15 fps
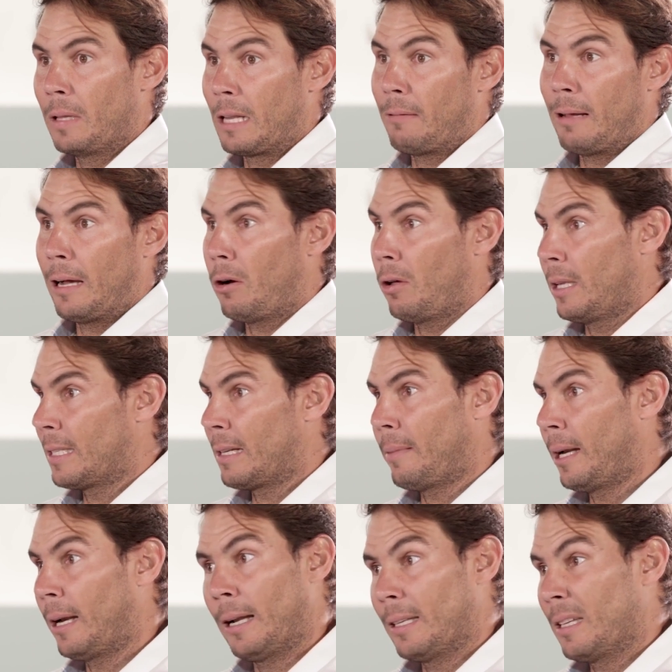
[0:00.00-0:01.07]
and long-term
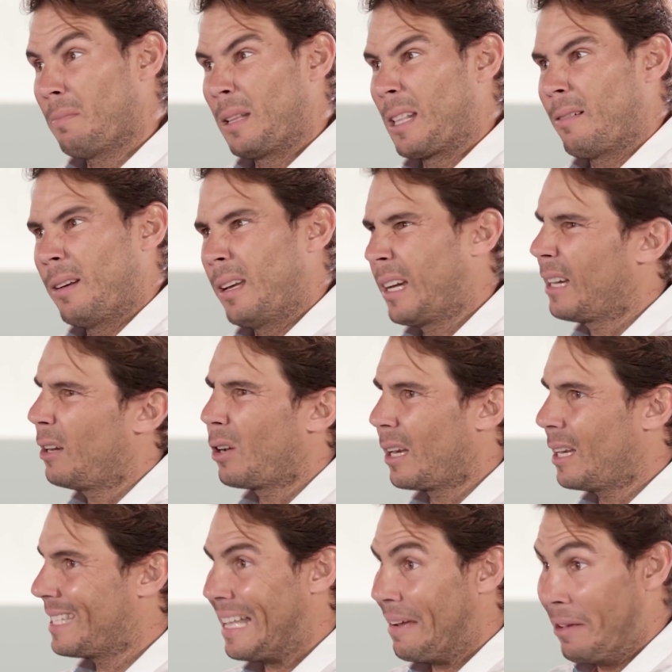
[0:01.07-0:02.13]
goals, and I've always worked
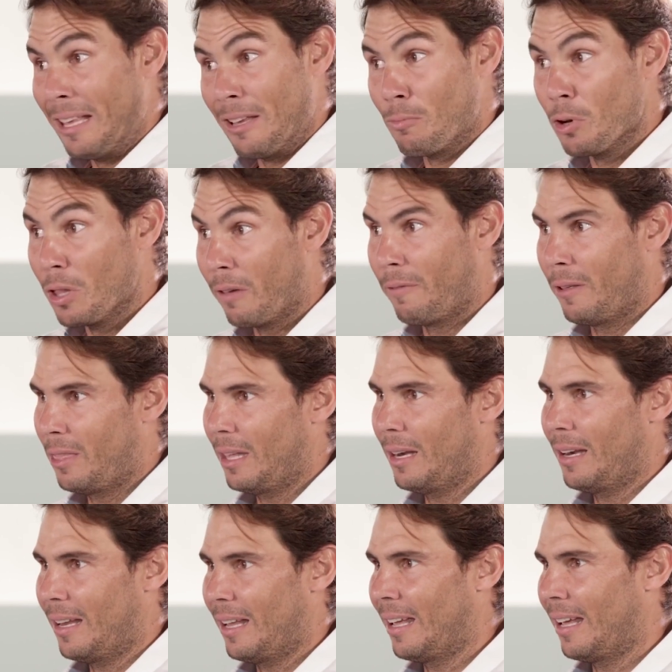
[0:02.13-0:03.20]
like this. I
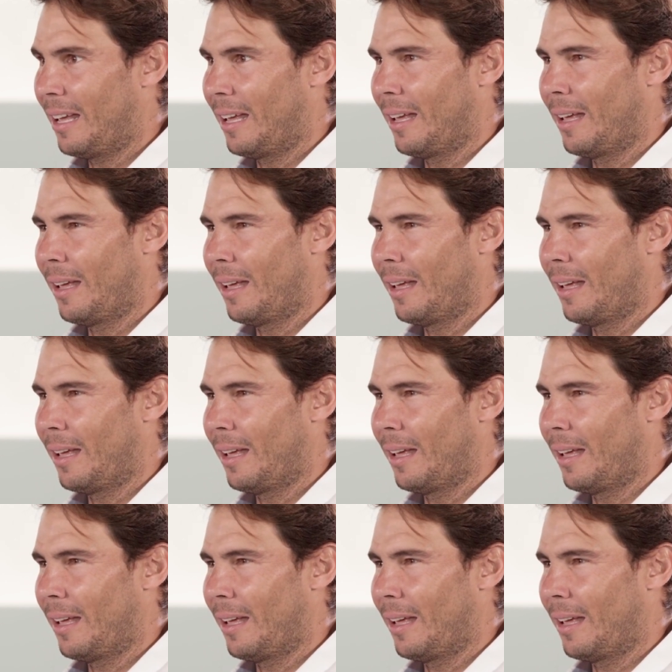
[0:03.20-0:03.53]
think that